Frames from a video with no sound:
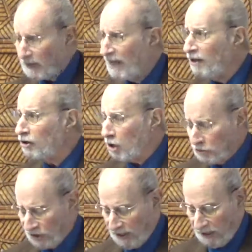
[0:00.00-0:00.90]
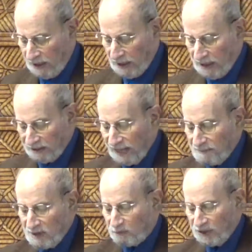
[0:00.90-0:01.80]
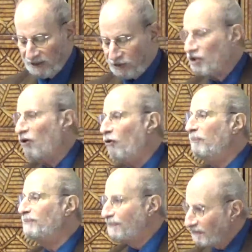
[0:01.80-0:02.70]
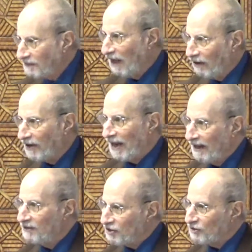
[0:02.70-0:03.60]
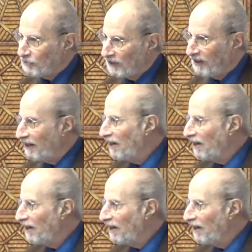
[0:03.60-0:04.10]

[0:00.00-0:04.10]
In closing, let me bring this home, okay, and this is really